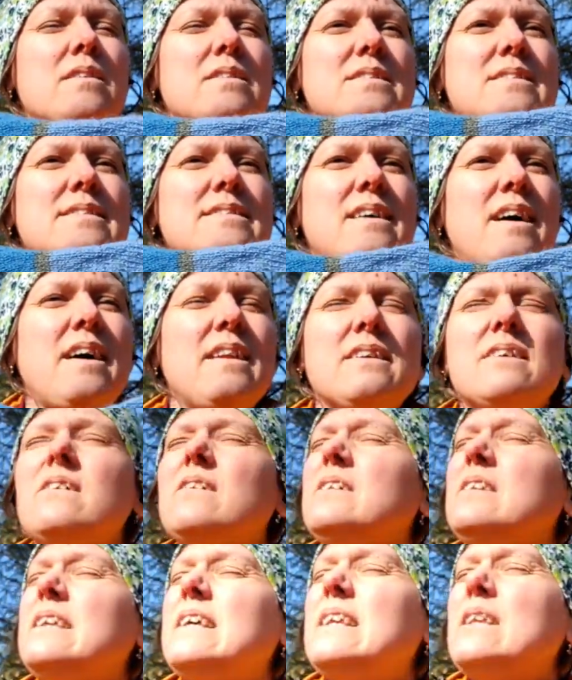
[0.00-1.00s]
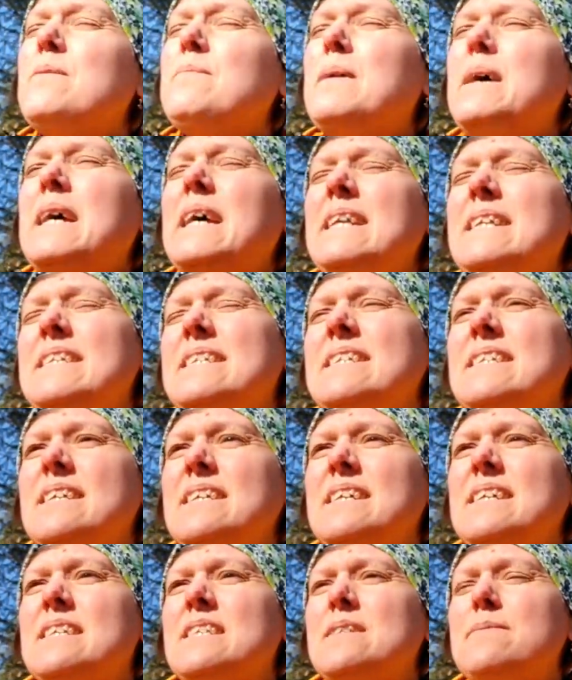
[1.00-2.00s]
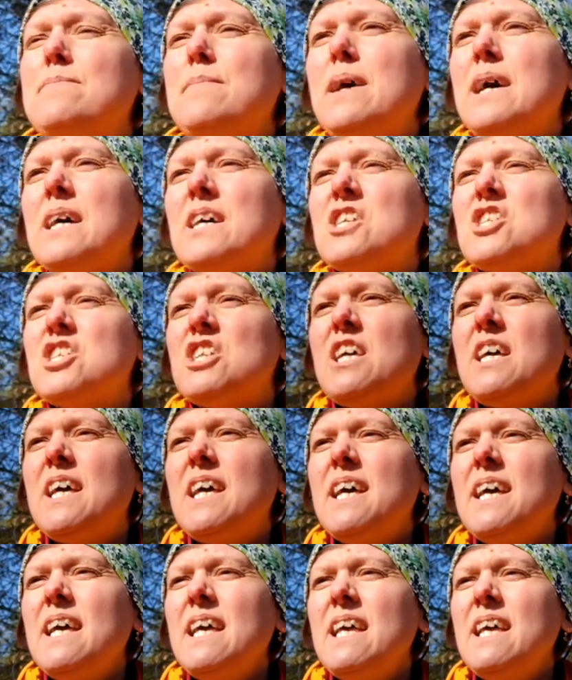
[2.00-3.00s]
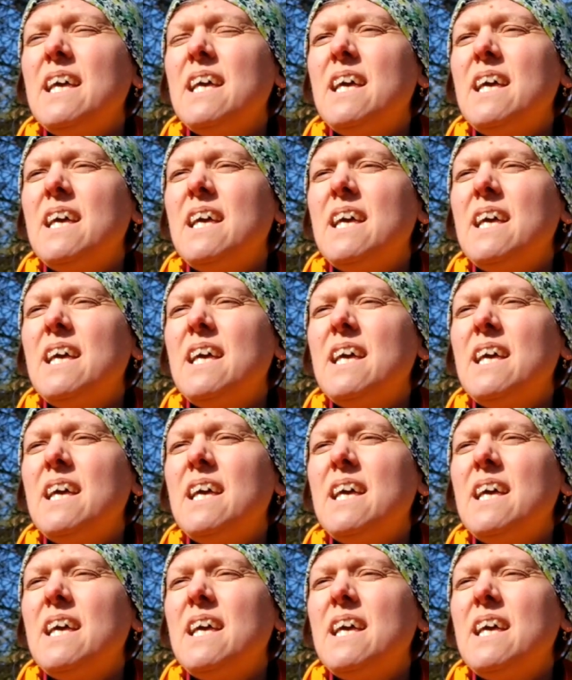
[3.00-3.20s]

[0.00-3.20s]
designer a little bit. It's Bergère